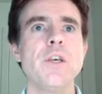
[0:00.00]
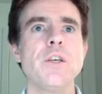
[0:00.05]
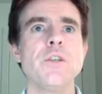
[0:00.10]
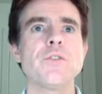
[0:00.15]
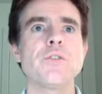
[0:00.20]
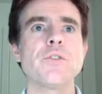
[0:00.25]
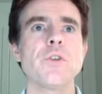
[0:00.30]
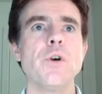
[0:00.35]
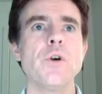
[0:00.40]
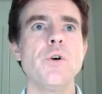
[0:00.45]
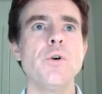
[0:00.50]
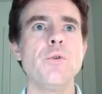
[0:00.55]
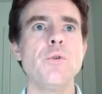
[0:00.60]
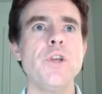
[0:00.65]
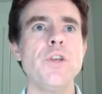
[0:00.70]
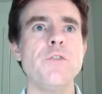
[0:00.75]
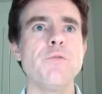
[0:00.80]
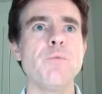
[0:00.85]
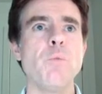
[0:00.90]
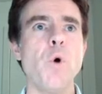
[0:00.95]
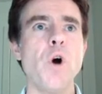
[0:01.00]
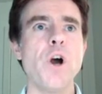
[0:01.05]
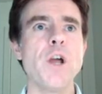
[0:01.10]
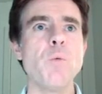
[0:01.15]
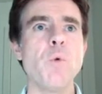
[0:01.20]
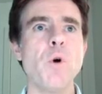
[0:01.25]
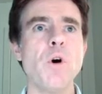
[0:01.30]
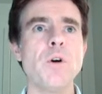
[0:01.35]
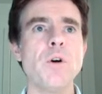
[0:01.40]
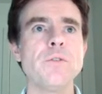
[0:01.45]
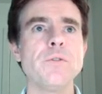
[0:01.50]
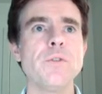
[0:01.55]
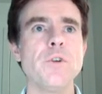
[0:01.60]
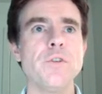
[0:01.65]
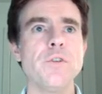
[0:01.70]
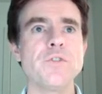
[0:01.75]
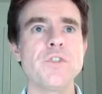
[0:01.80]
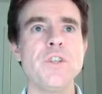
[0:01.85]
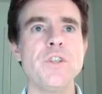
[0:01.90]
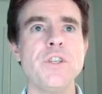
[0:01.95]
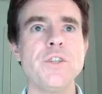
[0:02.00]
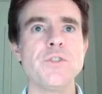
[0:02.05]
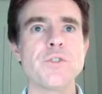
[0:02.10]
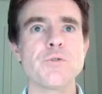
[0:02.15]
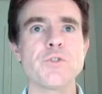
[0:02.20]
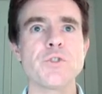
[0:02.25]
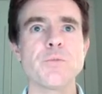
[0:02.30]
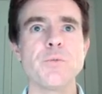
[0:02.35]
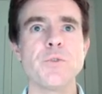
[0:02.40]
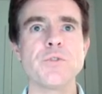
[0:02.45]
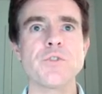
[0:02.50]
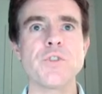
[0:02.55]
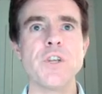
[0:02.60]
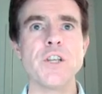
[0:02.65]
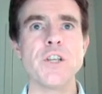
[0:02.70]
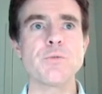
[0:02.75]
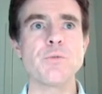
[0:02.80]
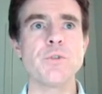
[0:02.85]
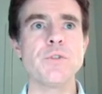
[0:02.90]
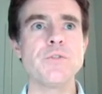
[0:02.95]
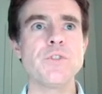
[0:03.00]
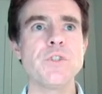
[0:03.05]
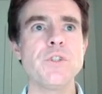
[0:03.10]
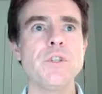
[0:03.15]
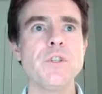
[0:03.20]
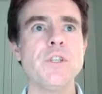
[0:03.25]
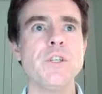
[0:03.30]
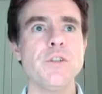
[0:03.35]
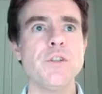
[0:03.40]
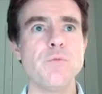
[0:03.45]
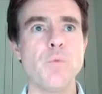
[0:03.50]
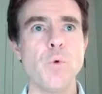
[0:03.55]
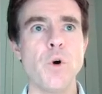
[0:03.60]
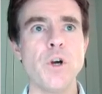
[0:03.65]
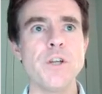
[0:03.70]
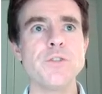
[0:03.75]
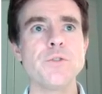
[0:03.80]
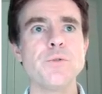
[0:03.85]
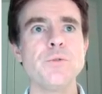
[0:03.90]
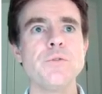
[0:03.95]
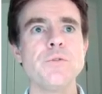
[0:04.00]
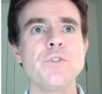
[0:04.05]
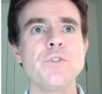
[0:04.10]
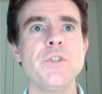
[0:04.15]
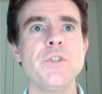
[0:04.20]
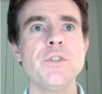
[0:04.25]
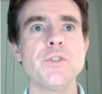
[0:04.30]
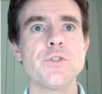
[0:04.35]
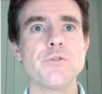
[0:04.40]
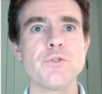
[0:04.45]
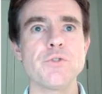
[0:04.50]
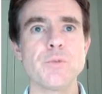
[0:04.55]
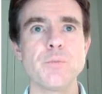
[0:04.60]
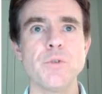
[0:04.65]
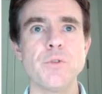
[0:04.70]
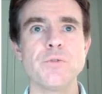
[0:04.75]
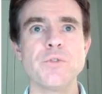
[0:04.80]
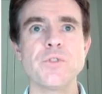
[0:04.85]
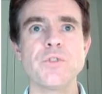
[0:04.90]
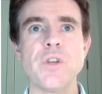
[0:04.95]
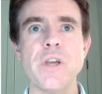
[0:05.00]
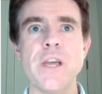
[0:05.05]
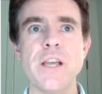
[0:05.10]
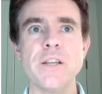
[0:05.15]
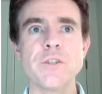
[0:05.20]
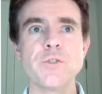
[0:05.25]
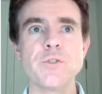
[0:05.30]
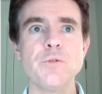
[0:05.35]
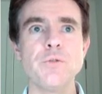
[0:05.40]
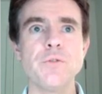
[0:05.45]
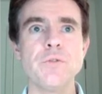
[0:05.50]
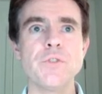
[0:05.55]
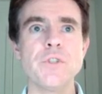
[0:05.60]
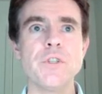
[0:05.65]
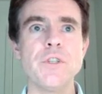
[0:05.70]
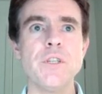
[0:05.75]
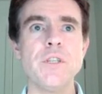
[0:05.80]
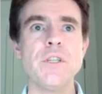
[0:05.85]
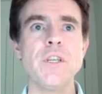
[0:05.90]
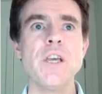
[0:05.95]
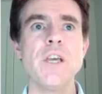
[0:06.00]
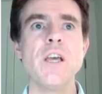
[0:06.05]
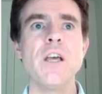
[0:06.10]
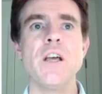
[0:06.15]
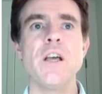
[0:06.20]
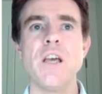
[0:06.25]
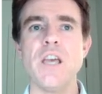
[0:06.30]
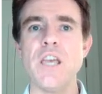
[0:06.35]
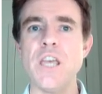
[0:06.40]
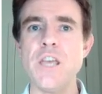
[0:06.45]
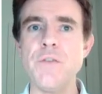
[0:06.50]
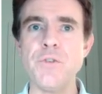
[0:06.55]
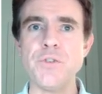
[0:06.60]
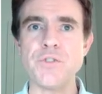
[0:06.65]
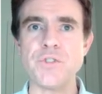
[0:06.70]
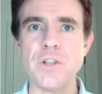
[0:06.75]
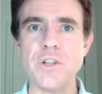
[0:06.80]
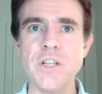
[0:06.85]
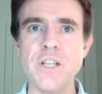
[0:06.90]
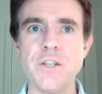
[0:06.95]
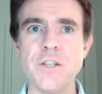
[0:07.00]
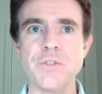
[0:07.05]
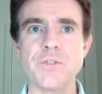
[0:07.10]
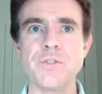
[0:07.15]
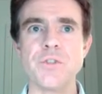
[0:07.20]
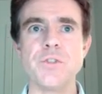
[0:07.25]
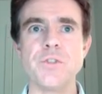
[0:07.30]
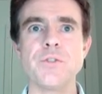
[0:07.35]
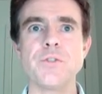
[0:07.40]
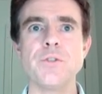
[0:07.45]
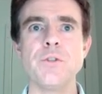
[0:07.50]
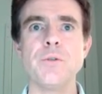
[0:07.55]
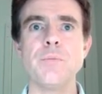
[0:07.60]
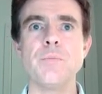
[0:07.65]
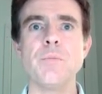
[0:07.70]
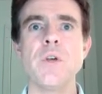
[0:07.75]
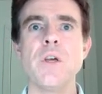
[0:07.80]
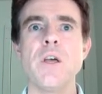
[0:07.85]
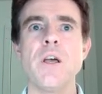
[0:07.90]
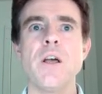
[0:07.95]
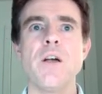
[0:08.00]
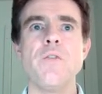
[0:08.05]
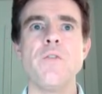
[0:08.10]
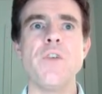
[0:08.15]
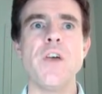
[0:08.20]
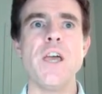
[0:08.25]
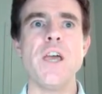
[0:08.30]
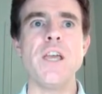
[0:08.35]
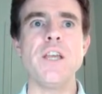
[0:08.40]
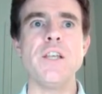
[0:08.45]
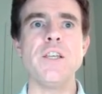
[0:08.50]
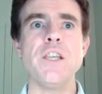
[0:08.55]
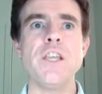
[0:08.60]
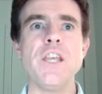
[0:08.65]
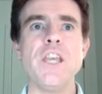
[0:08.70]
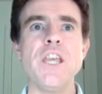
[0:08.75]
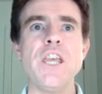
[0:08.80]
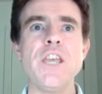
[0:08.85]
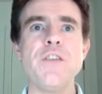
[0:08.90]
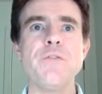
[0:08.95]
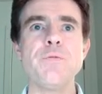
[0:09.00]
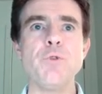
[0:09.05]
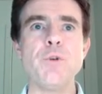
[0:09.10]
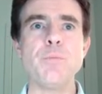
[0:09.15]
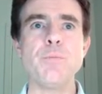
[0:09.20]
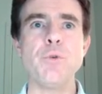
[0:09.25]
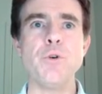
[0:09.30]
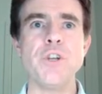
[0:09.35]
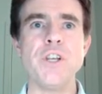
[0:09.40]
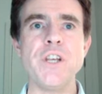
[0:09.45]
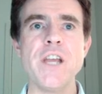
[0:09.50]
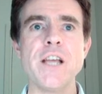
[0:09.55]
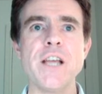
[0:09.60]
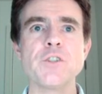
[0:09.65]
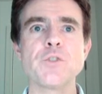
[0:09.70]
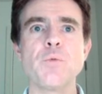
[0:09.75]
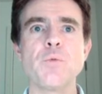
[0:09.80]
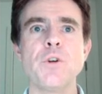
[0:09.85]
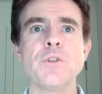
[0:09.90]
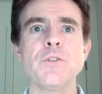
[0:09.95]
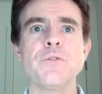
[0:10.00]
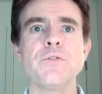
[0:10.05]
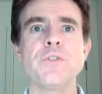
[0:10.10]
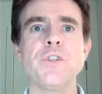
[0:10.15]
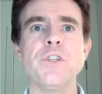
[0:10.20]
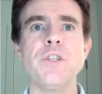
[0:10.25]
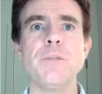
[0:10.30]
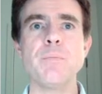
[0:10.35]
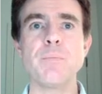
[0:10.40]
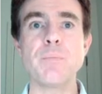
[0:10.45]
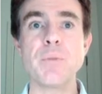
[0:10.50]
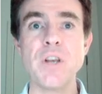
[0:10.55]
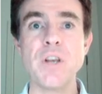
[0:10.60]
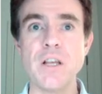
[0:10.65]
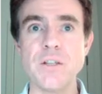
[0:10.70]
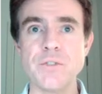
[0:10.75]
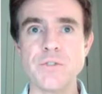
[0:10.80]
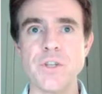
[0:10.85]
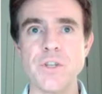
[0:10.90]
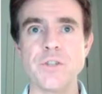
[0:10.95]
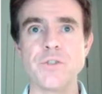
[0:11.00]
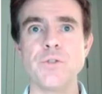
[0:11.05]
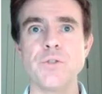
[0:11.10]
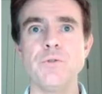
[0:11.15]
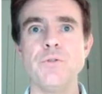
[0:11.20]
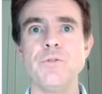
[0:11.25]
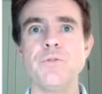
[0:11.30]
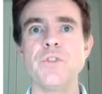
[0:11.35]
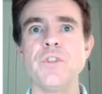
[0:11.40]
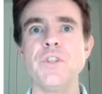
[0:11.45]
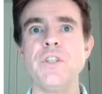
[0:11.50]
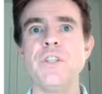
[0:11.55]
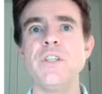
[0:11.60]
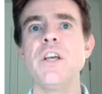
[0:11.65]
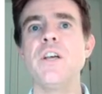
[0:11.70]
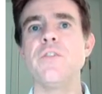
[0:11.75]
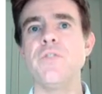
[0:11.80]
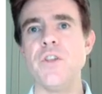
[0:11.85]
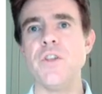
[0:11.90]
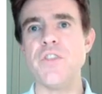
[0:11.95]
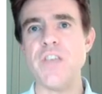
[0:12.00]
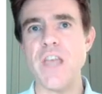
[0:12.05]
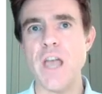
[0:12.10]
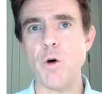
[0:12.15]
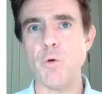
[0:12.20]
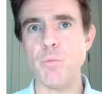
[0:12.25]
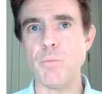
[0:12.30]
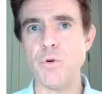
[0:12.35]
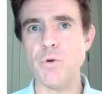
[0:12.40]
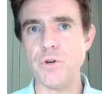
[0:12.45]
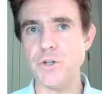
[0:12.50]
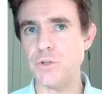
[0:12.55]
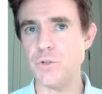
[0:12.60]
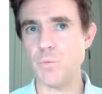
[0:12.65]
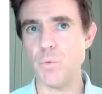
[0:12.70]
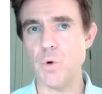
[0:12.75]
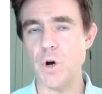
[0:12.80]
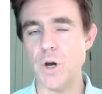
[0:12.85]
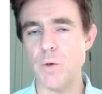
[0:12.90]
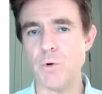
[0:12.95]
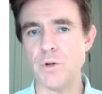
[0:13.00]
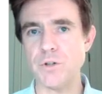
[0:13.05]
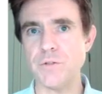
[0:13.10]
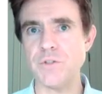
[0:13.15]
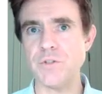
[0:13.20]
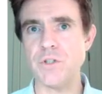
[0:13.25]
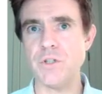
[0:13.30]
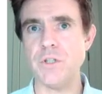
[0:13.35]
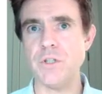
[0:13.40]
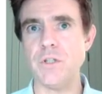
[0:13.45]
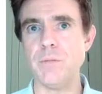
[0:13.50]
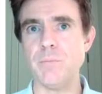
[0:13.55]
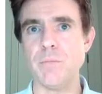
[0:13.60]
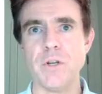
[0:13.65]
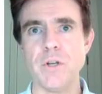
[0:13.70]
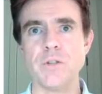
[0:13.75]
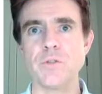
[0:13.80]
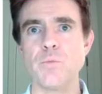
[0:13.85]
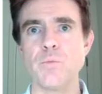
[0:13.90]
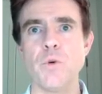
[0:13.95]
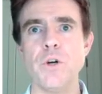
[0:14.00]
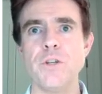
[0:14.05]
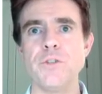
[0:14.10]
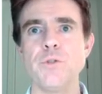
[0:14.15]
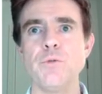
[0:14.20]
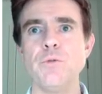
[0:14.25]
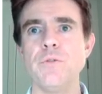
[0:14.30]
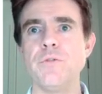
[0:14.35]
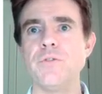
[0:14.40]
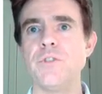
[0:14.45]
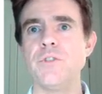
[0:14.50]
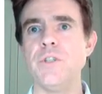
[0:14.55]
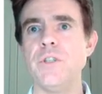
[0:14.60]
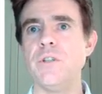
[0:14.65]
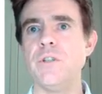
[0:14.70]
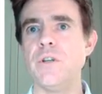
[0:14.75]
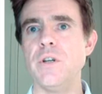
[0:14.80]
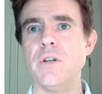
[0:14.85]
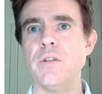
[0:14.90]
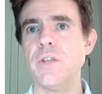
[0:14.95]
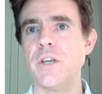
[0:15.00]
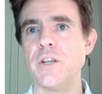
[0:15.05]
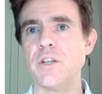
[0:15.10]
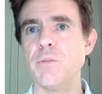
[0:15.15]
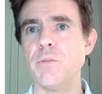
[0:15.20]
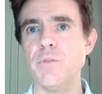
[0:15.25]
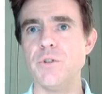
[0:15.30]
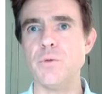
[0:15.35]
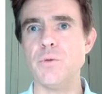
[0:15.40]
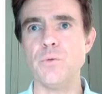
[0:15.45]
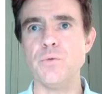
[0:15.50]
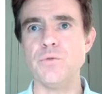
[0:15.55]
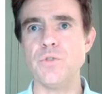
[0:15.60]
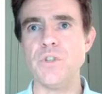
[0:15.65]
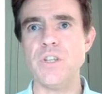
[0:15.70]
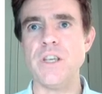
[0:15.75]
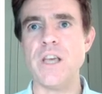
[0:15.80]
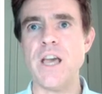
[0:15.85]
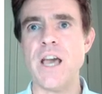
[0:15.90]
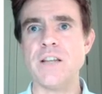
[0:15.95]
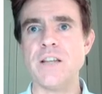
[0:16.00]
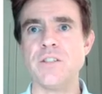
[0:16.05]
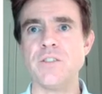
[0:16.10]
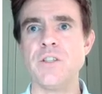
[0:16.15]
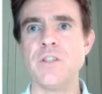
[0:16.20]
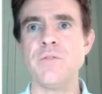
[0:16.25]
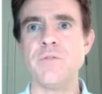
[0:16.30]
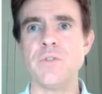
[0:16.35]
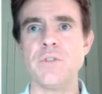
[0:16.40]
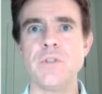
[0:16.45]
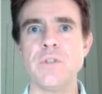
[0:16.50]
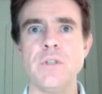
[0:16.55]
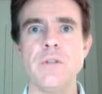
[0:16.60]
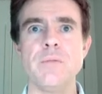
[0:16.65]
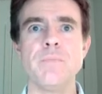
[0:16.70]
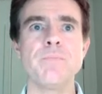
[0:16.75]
So if y1 of t is the response to x1 of t, and if y2 of is the response to x2 of t, if it's a linear system, then if we put in x1 of t plus x2 of t, then the output is y1 of t plus y2 of t. And that can be called the additivity